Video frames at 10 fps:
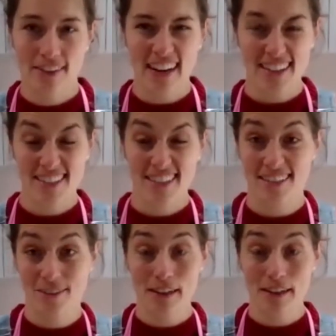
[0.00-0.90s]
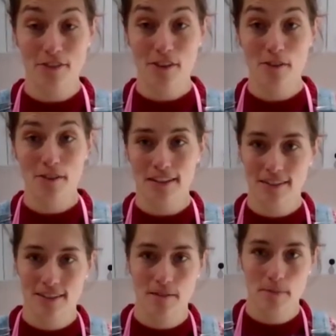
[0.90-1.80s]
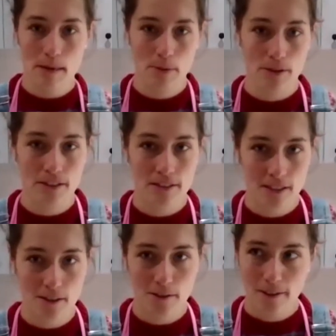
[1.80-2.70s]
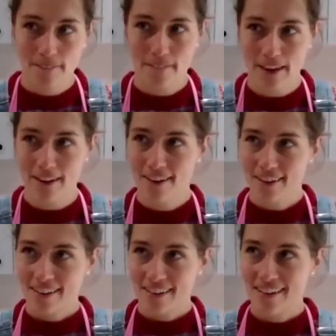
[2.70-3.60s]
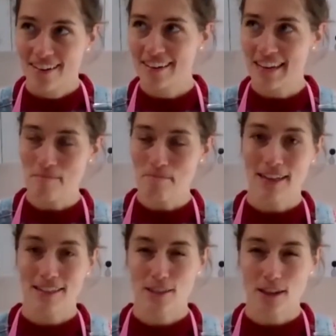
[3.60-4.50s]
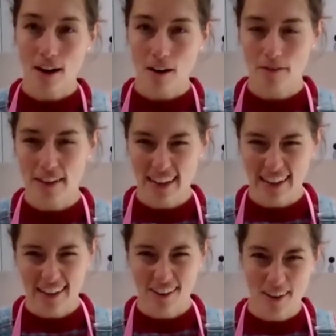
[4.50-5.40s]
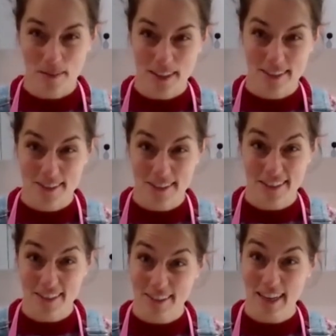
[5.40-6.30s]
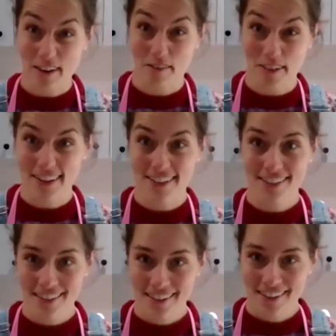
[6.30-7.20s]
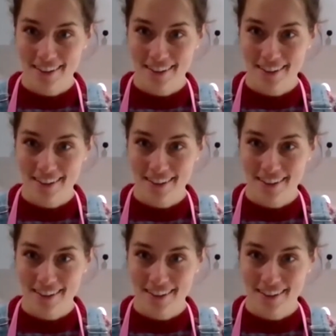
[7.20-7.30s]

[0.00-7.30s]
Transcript: And actually there's quite a few things that people can do that it might start feeling like, oh, I'm going to do this as a sacrifice.